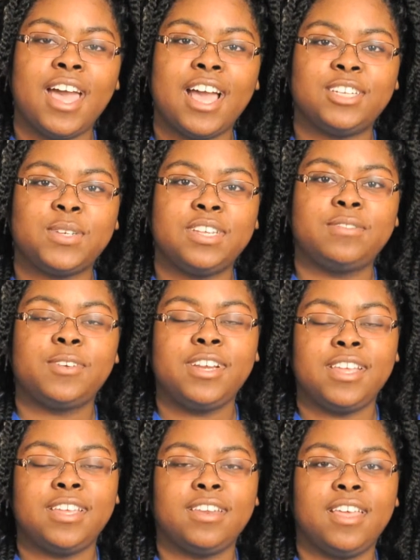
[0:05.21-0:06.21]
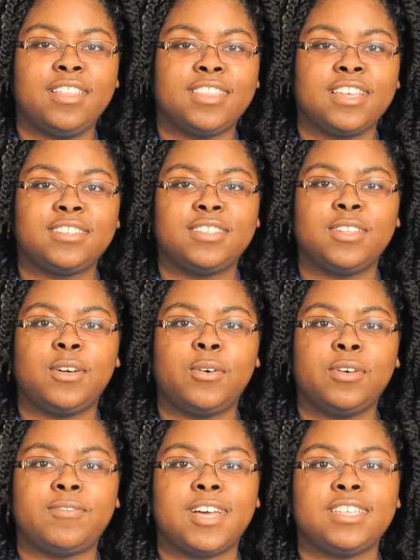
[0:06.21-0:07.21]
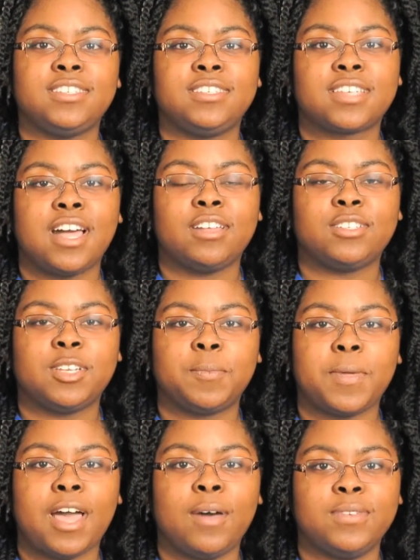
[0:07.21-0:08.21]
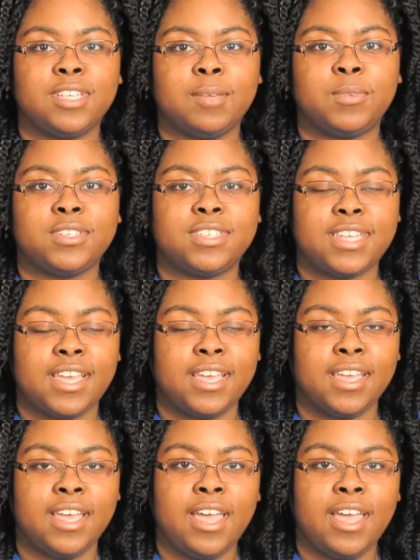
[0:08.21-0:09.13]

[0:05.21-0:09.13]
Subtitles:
I transferred in, and thanks to the OFIC scholarship, I was able to stay.